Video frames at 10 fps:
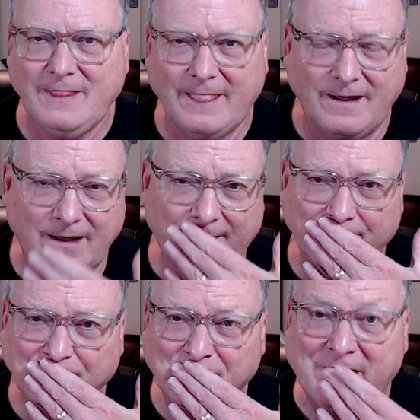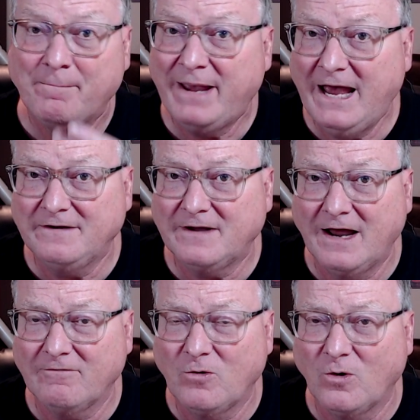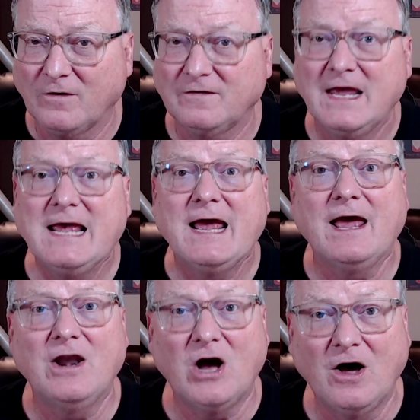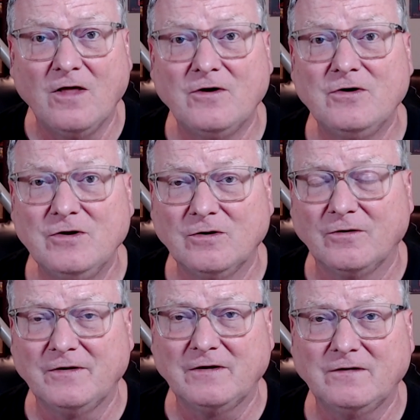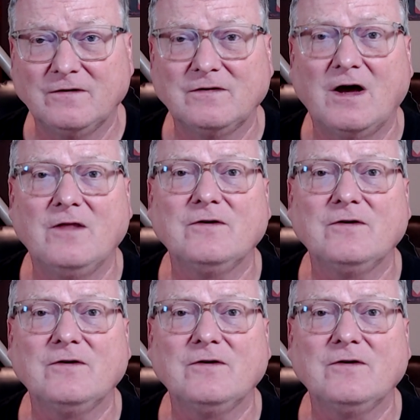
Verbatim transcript: pad thai, of course, and other noodle dishes, other